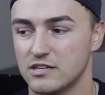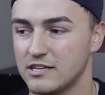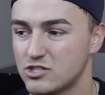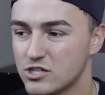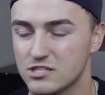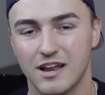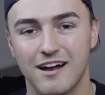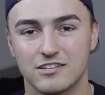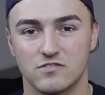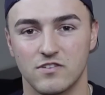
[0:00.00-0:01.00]
It's just not
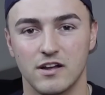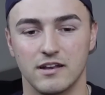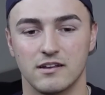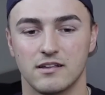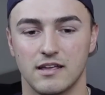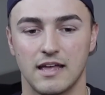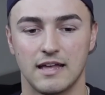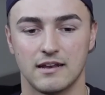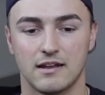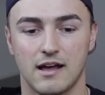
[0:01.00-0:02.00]
as fun.
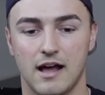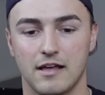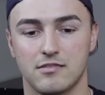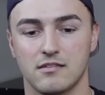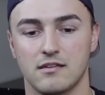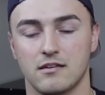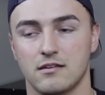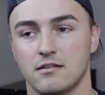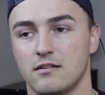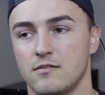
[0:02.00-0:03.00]
And I
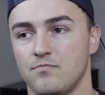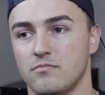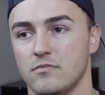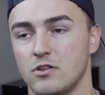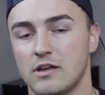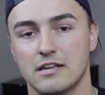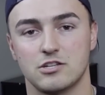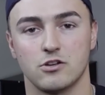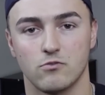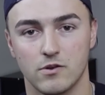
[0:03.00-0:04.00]
think you guys can
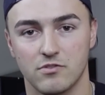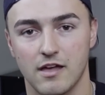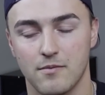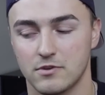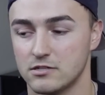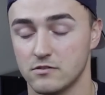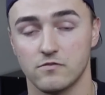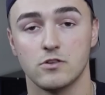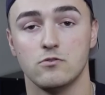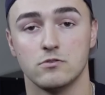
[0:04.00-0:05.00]
agree with that because the
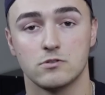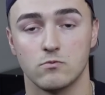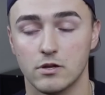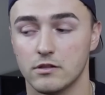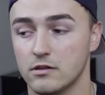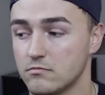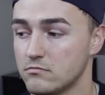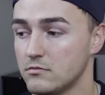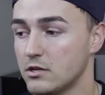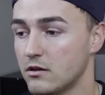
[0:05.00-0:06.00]
views really,
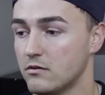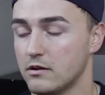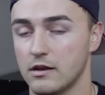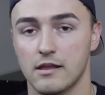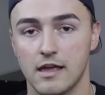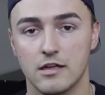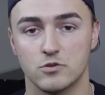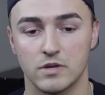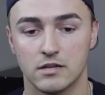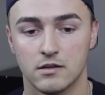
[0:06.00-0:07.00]
and
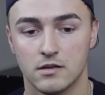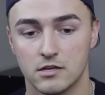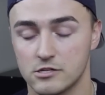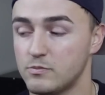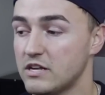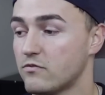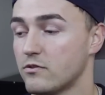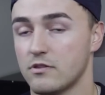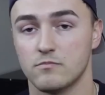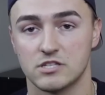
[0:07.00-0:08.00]
engagement speak for
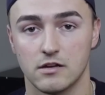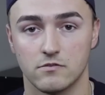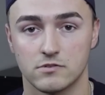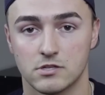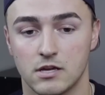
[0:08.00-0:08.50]
themselves.